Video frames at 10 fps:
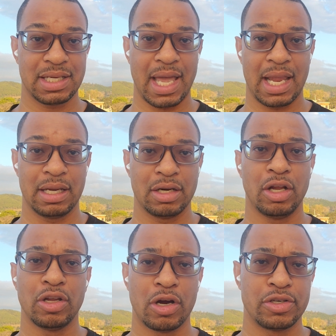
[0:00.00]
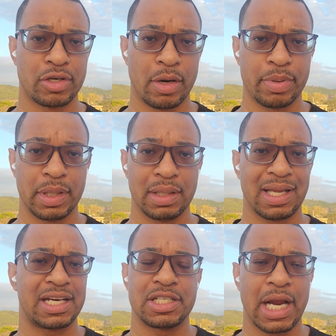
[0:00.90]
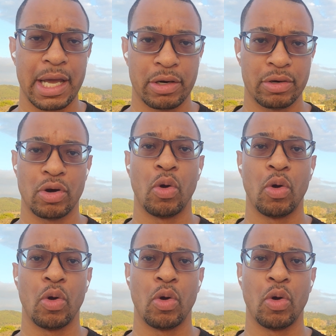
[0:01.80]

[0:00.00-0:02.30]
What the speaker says: gallon, a larger company like Schneider